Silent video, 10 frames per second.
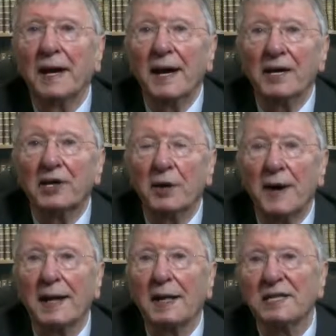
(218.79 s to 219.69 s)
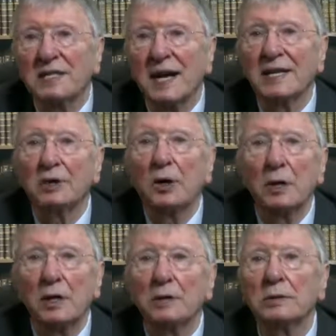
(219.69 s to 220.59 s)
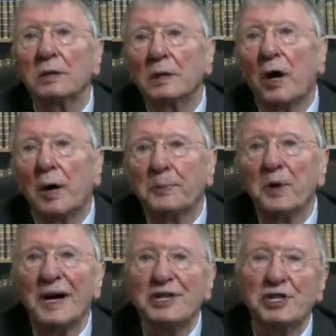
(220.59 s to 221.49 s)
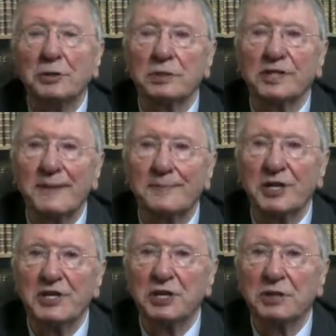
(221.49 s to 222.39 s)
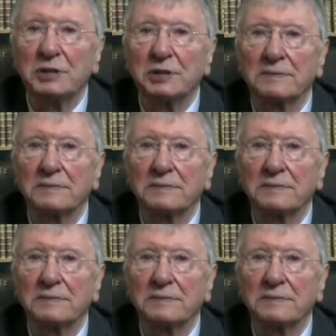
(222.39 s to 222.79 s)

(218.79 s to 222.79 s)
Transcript: incorrectly set oil operational temperatures,